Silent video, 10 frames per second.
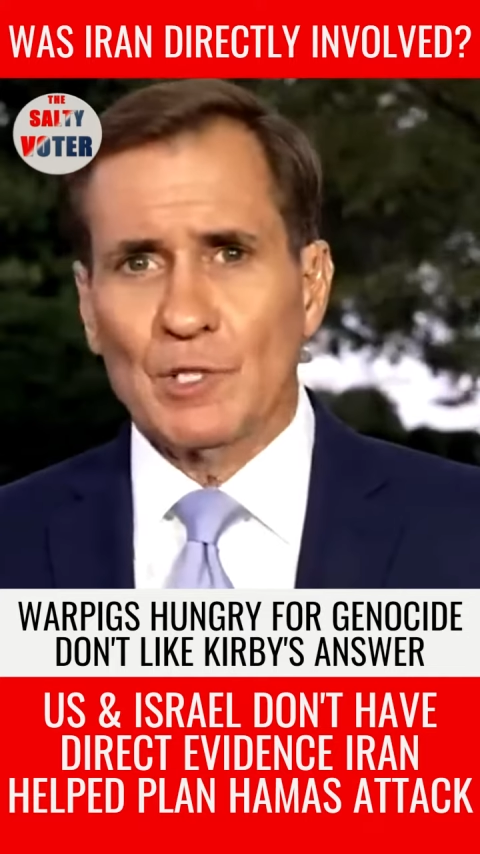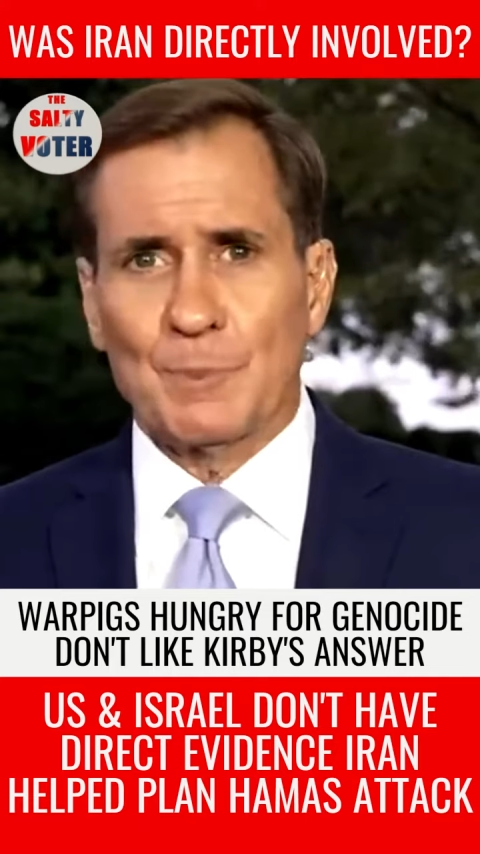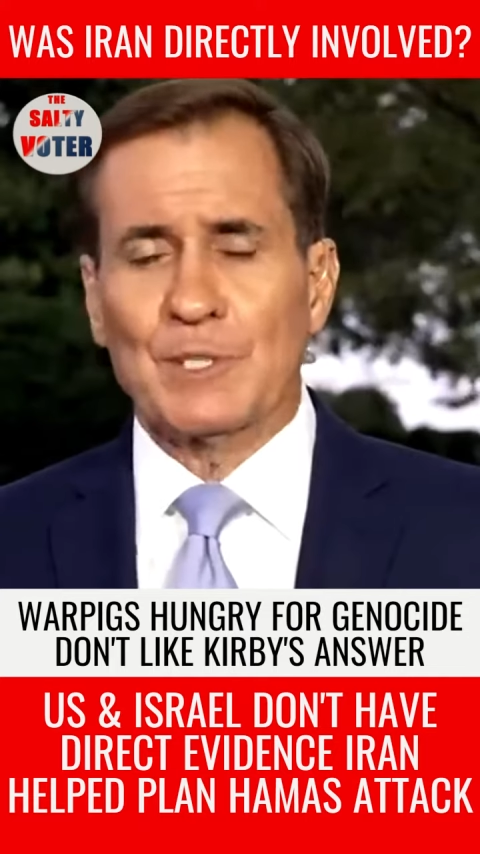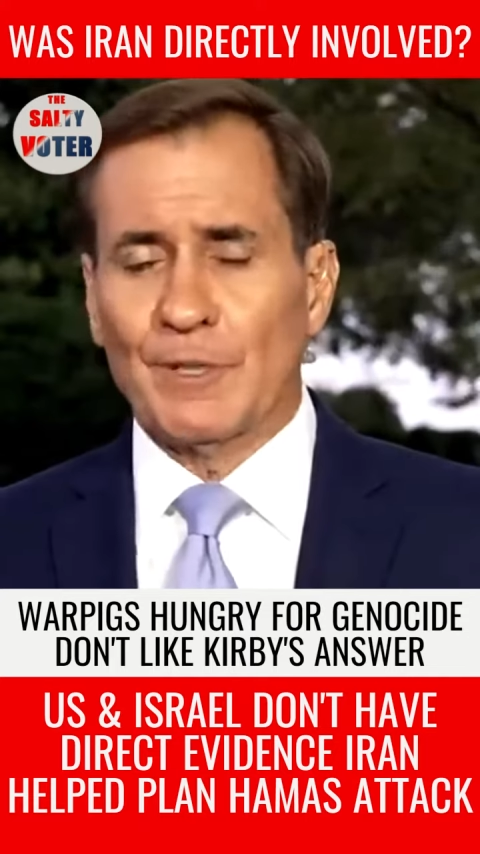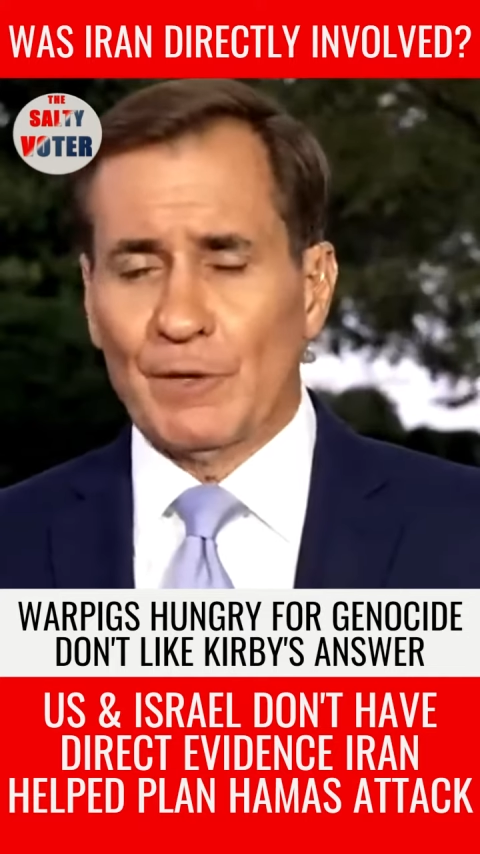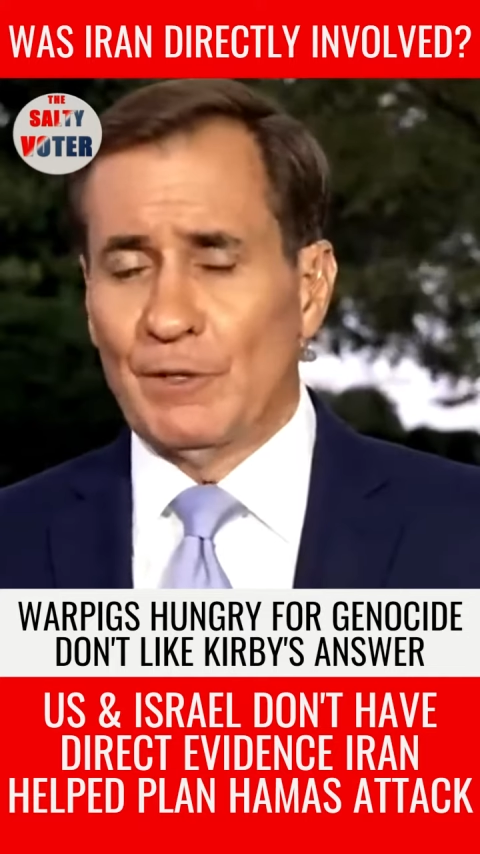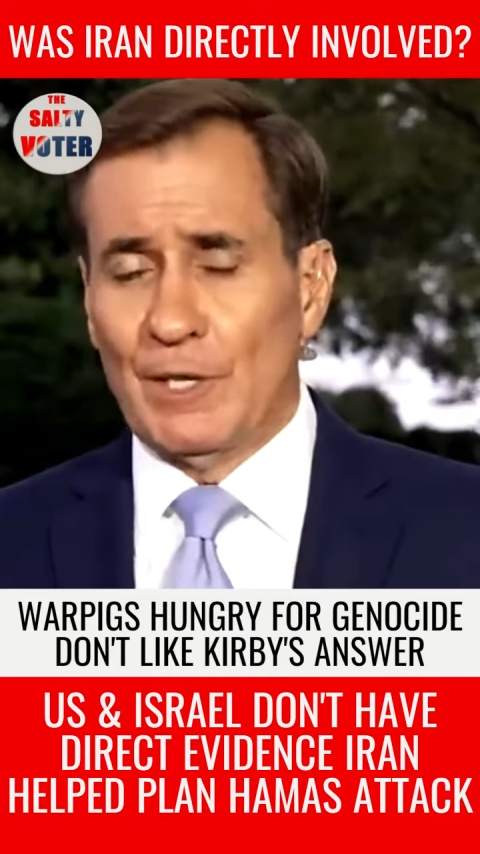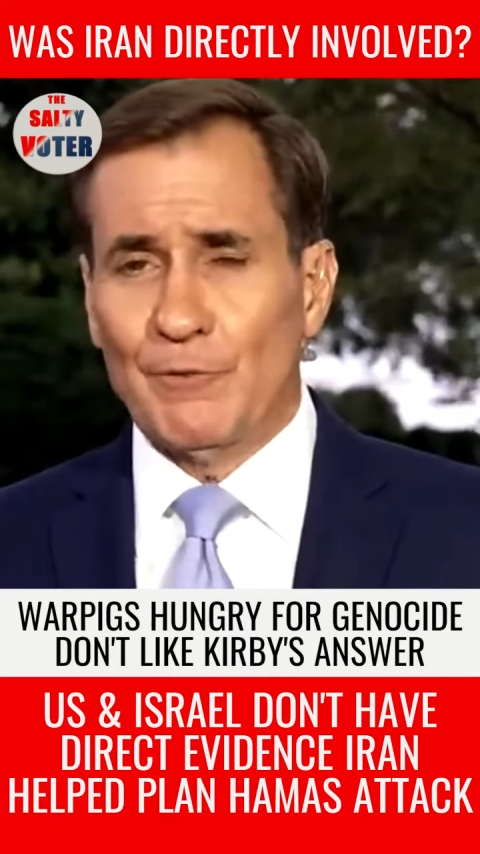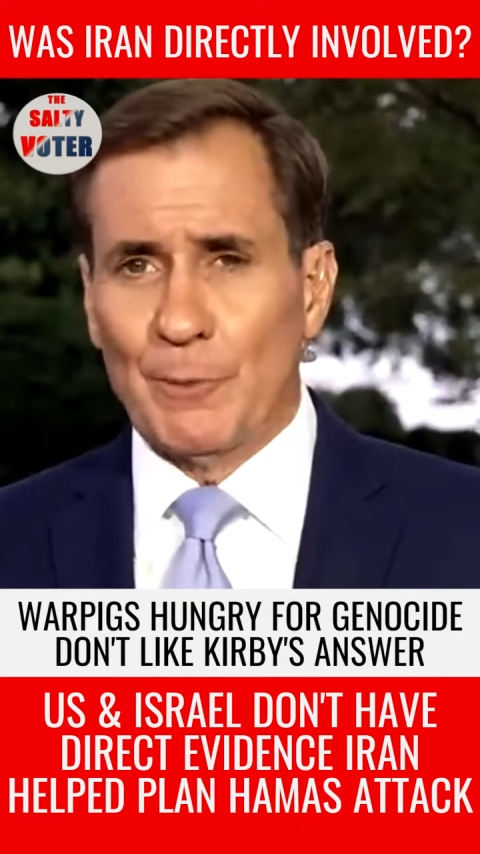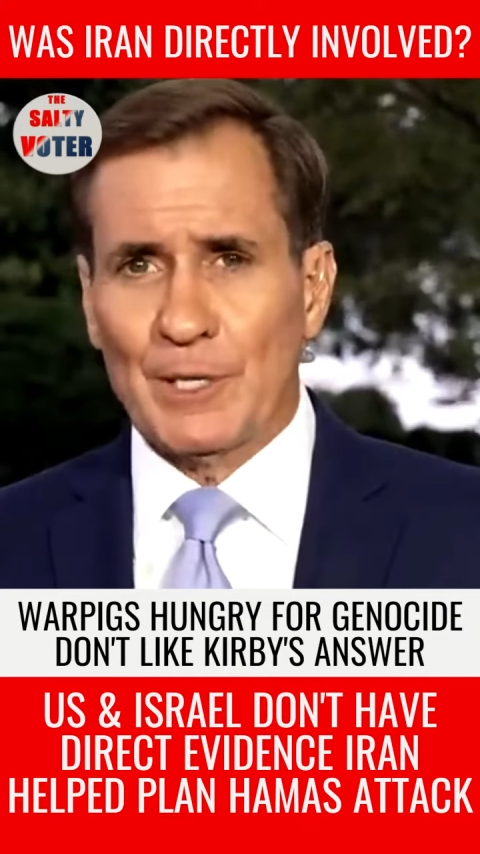specific
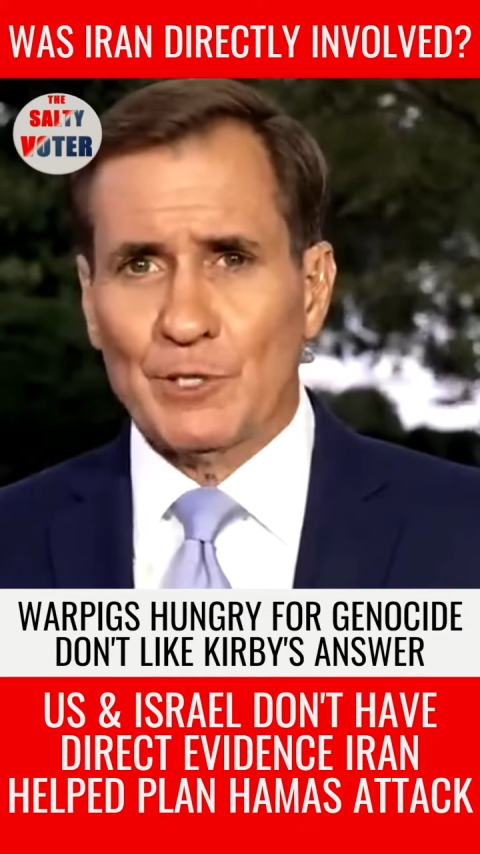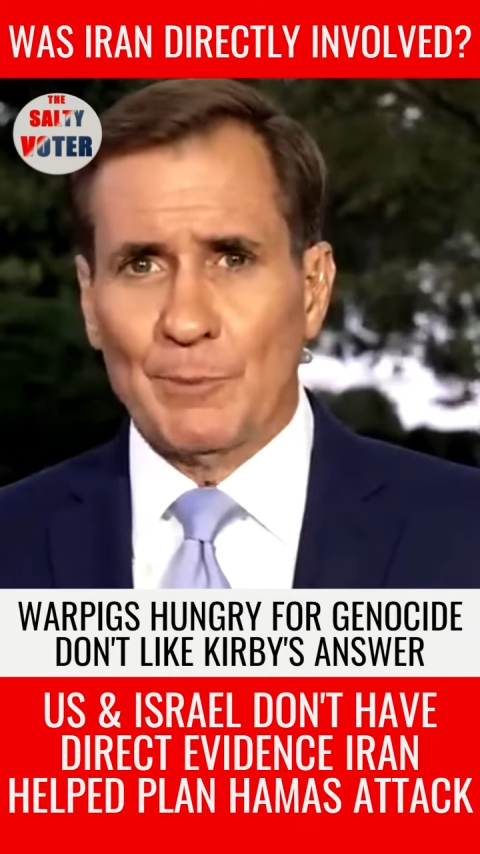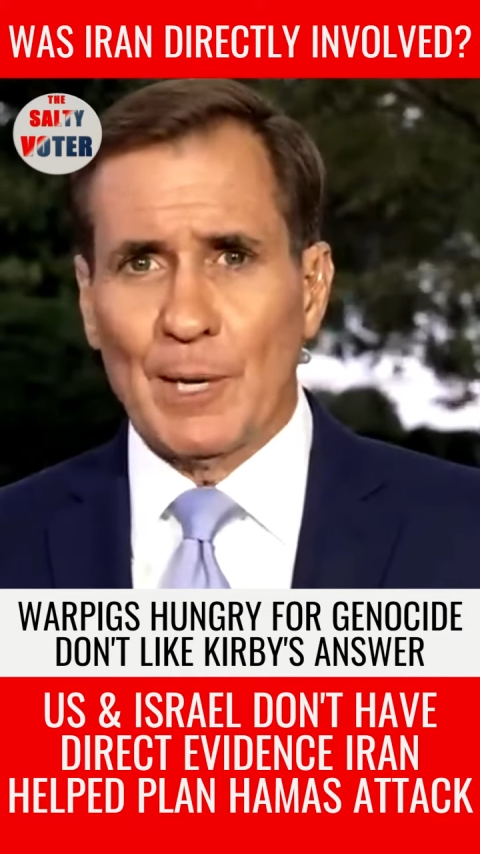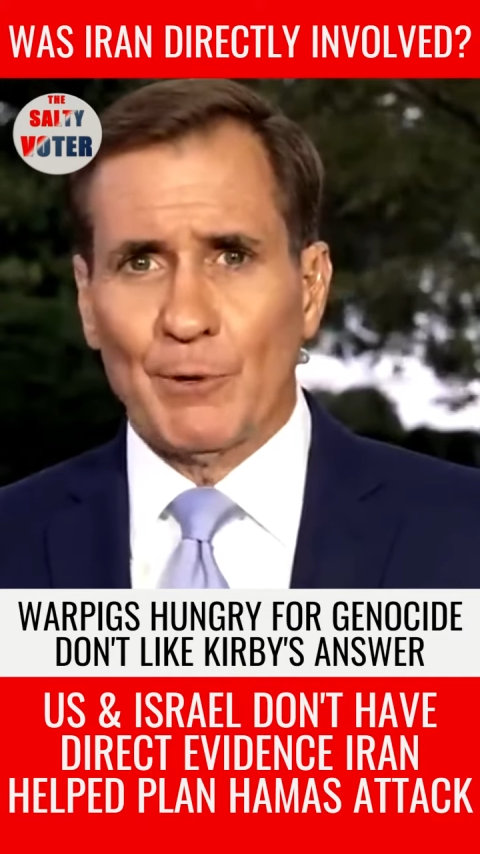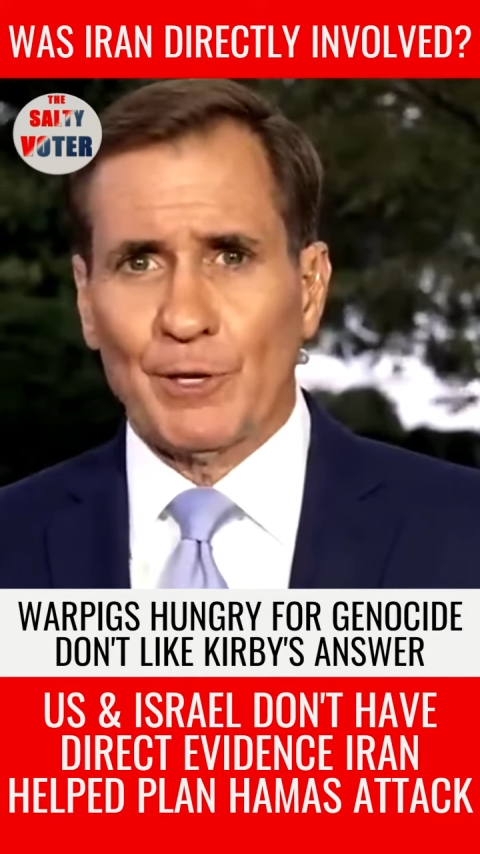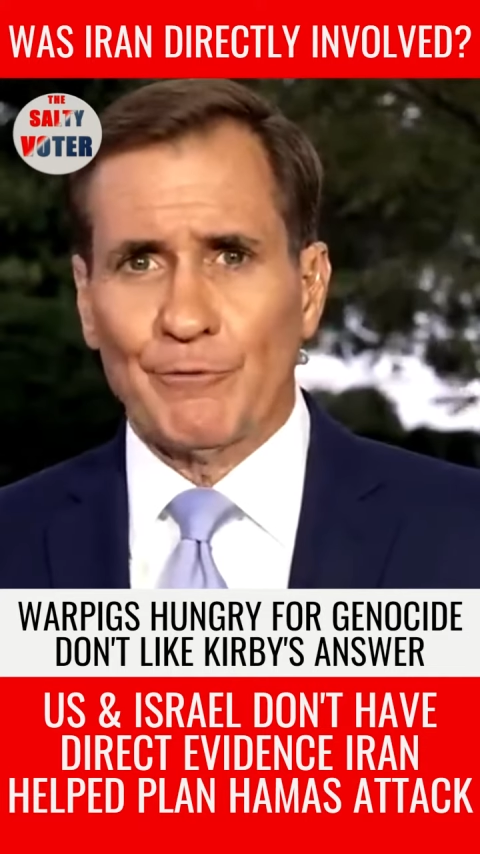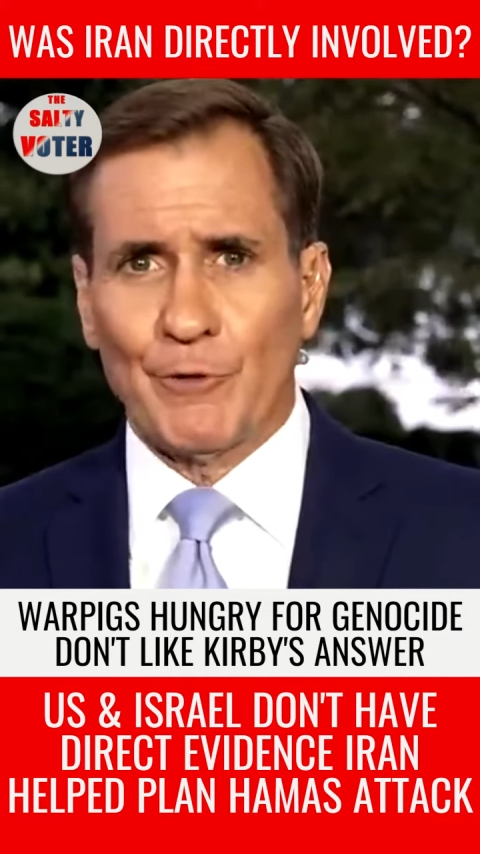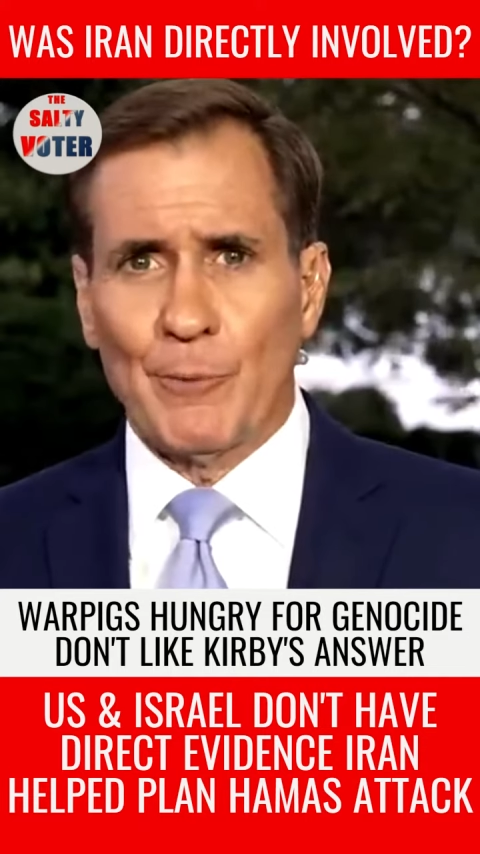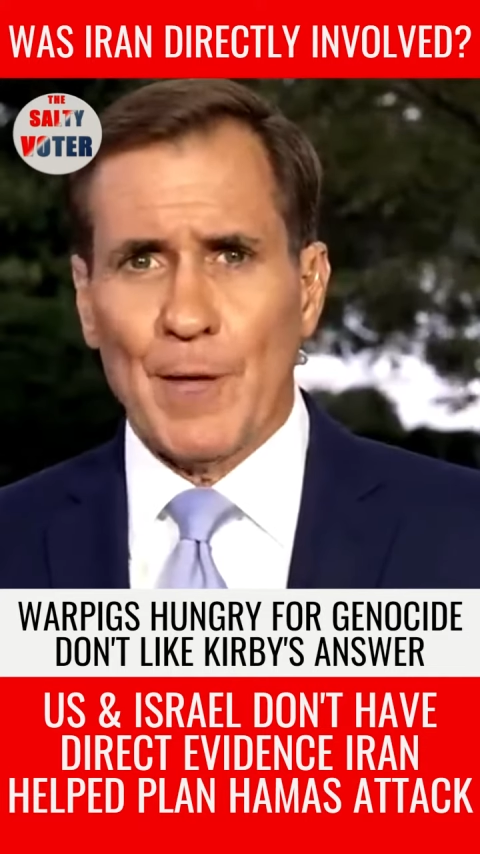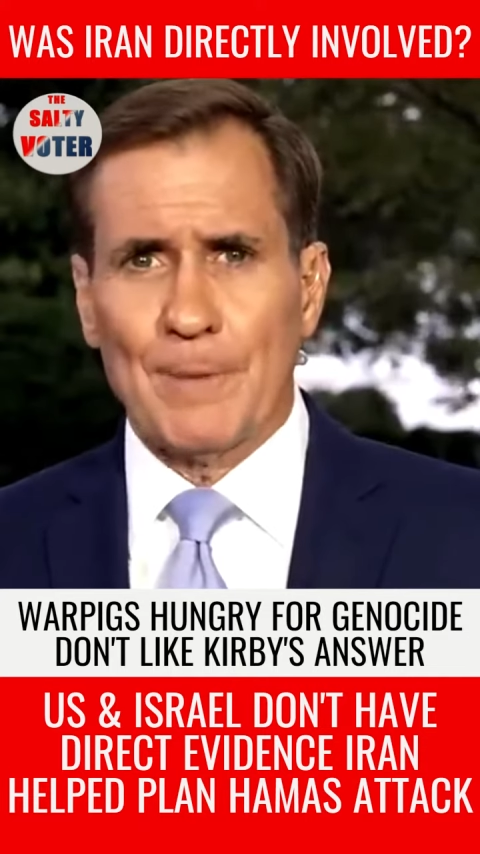information to be able to
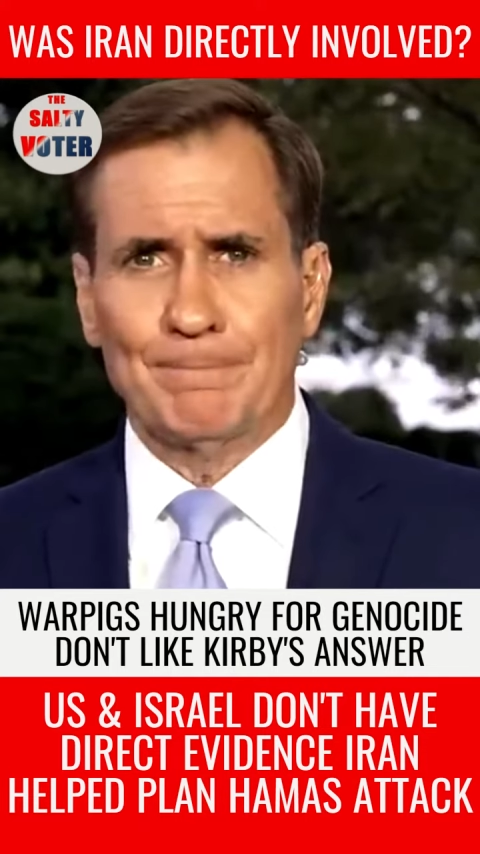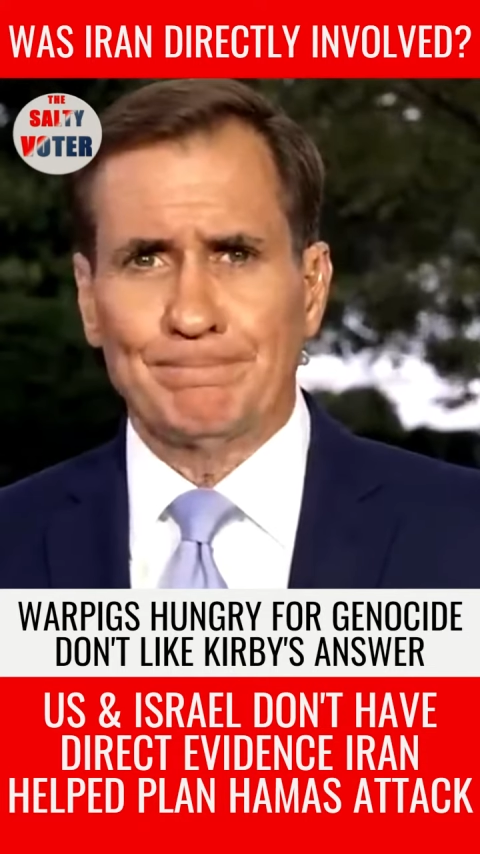confirm that.